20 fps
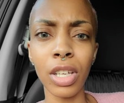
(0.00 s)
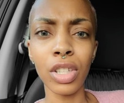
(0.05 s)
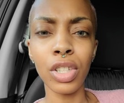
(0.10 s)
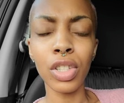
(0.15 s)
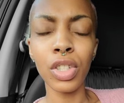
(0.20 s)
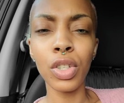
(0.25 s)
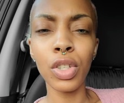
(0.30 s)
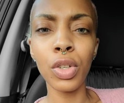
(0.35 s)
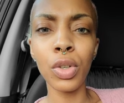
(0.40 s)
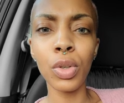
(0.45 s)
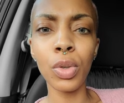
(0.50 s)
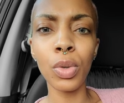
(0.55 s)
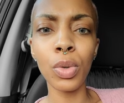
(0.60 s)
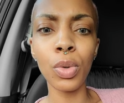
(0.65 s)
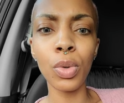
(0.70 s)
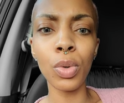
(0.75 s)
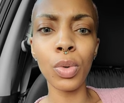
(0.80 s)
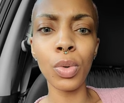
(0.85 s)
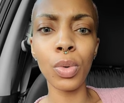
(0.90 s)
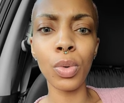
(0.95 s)

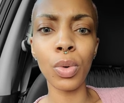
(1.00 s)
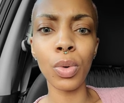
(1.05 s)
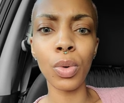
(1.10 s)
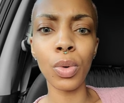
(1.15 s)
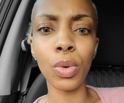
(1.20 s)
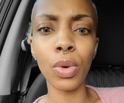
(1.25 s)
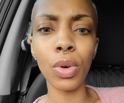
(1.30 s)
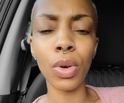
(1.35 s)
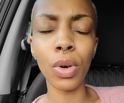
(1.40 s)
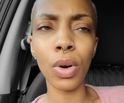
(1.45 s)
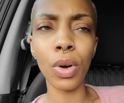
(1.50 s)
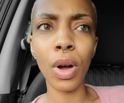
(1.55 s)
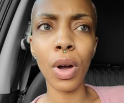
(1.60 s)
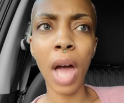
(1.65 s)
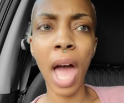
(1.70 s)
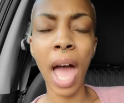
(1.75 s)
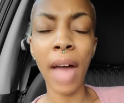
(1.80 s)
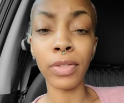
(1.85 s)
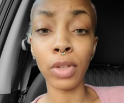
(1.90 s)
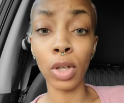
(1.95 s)
you
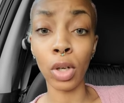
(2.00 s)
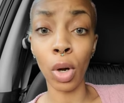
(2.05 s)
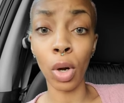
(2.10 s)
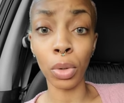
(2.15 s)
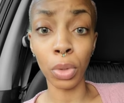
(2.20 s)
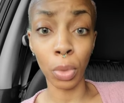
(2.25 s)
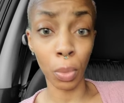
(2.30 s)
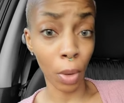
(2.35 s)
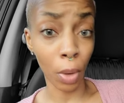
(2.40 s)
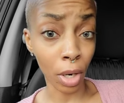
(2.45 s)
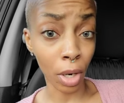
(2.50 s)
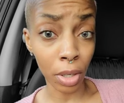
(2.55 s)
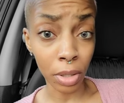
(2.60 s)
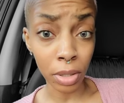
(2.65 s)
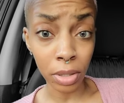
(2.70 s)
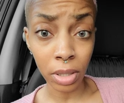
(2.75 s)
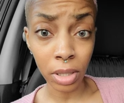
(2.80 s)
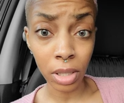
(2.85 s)
have to go to work?